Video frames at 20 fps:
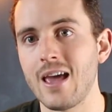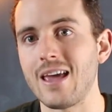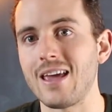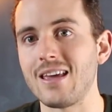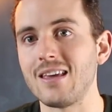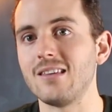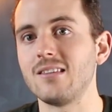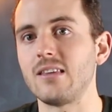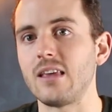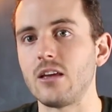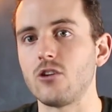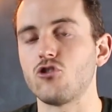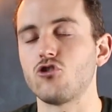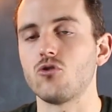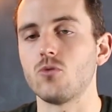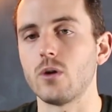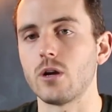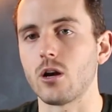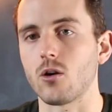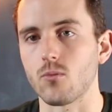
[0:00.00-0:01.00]
is
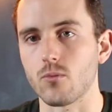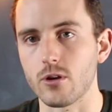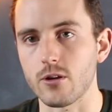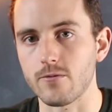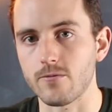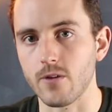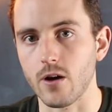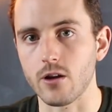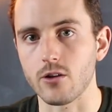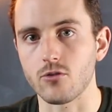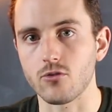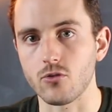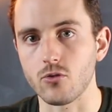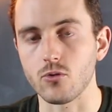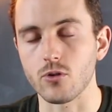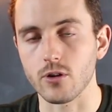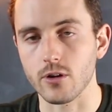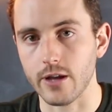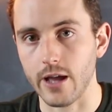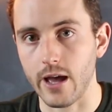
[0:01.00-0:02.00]
issuing a refund to
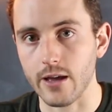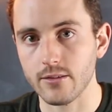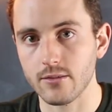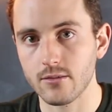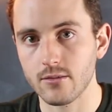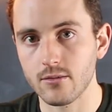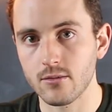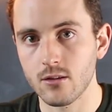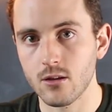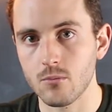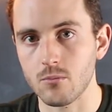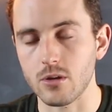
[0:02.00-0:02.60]
your guests